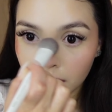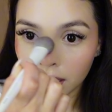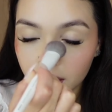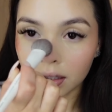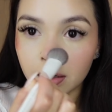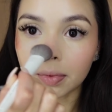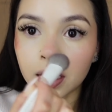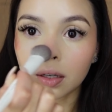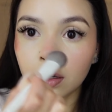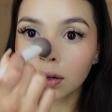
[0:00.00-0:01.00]
And then my
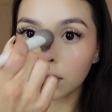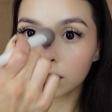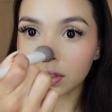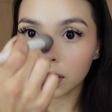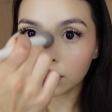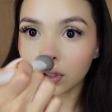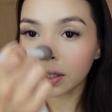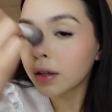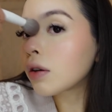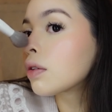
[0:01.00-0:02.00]
nose, I
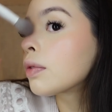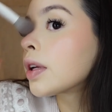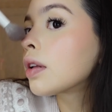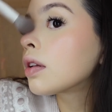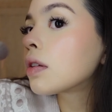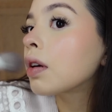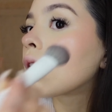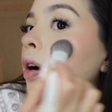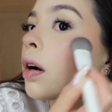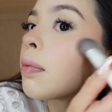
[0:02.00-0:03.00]
drag it all the way to the
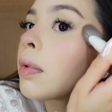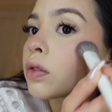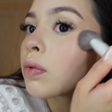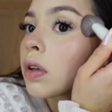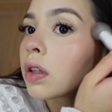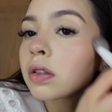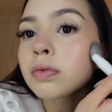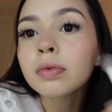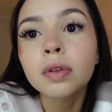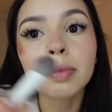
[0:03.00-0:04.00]
top, as well as
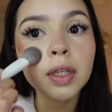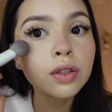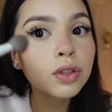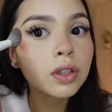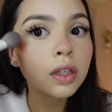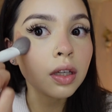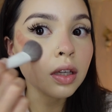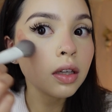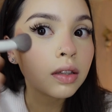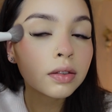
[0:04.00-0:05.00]
with my
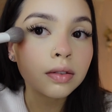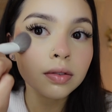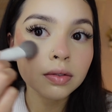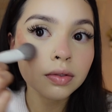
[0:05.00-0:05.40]
cheeks.